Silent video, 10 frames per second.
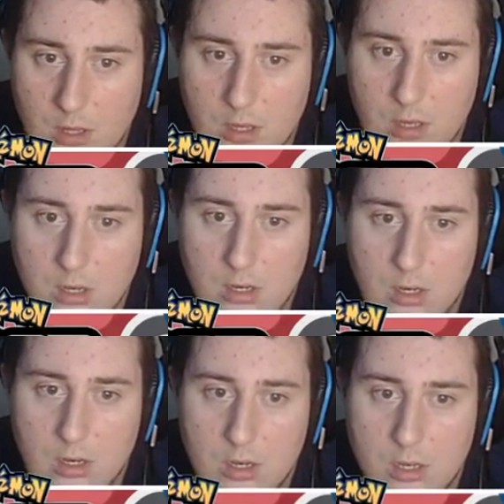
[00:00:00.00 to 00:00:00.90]

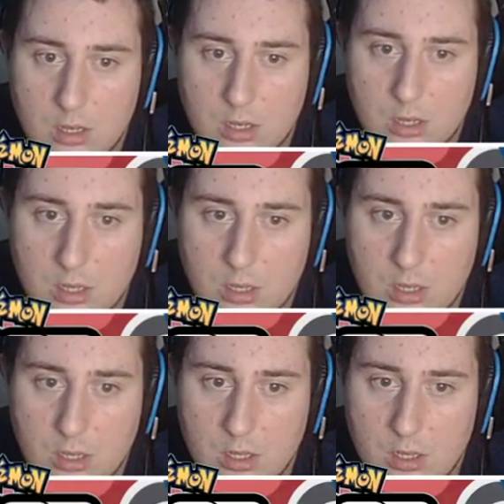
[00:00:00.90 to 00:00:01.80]
[no speech]